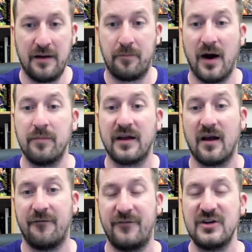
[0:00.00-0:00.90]
public
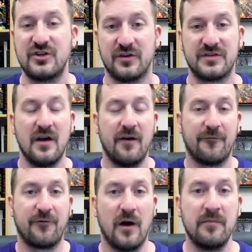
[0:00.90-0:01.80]
officials
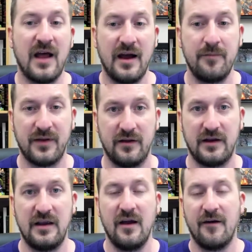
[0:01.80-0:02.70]
from
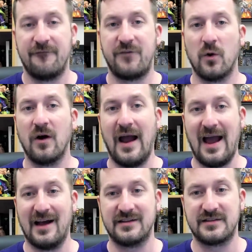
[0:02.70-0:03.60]
liability for
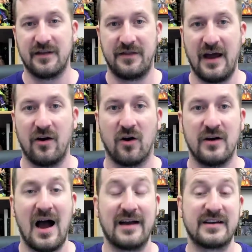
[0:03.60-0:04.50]
acts that are
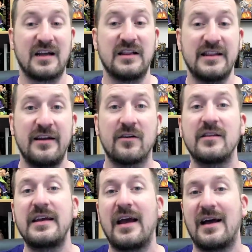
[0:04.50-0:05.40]
not
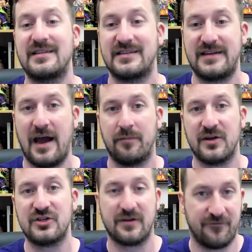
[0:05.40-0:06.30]
clearly
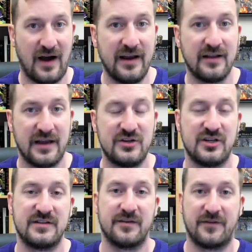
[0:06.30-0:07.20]
established
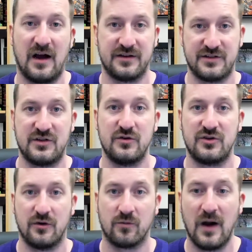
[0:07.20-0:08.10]
violations of
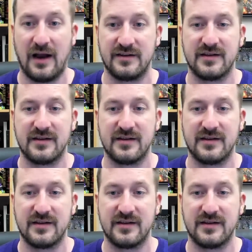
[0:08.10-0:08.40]
constitutional rights.